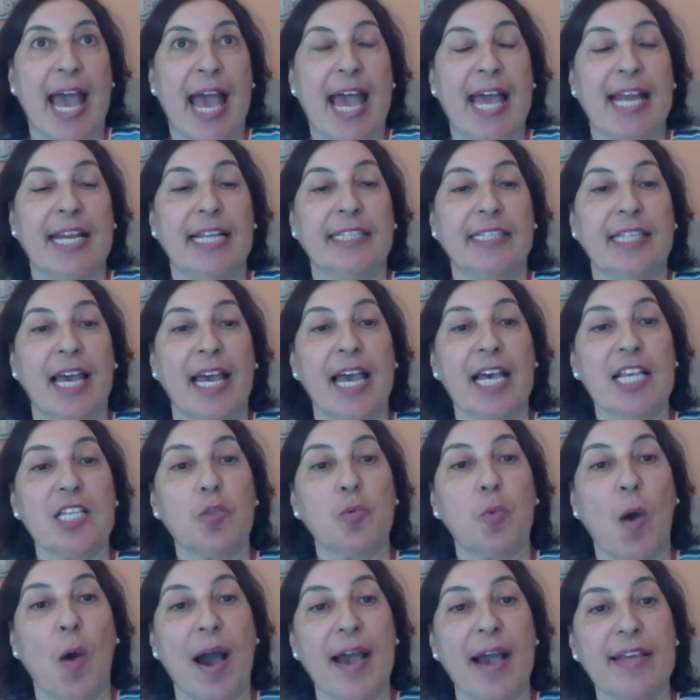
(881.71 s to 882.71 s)
And it has
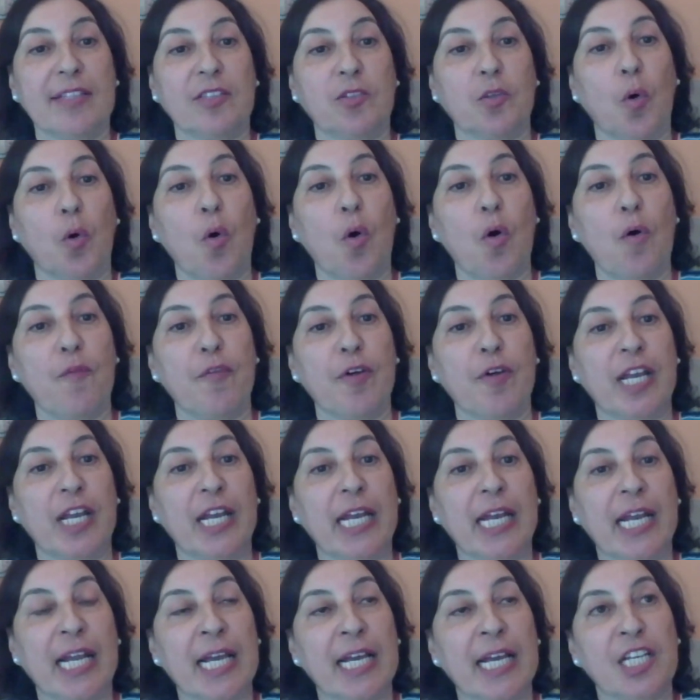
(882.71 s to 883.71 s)
white
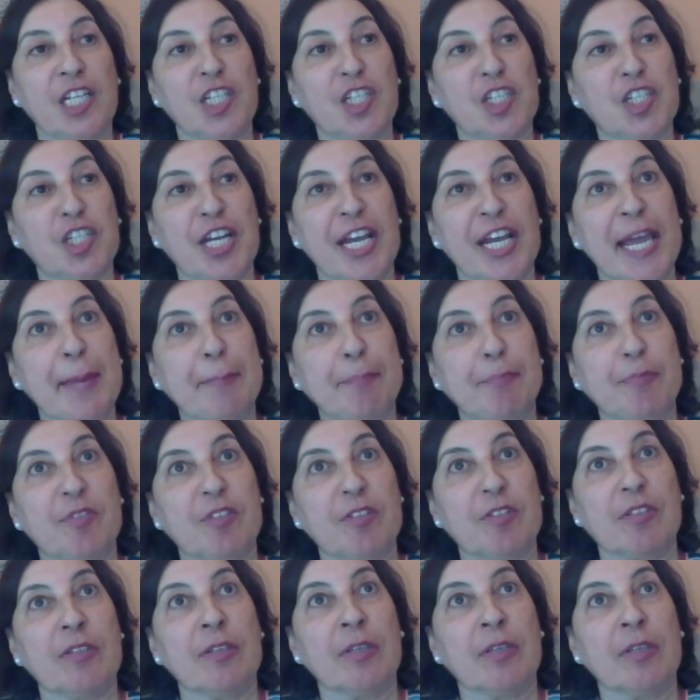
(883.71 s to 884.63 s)
oval-shaped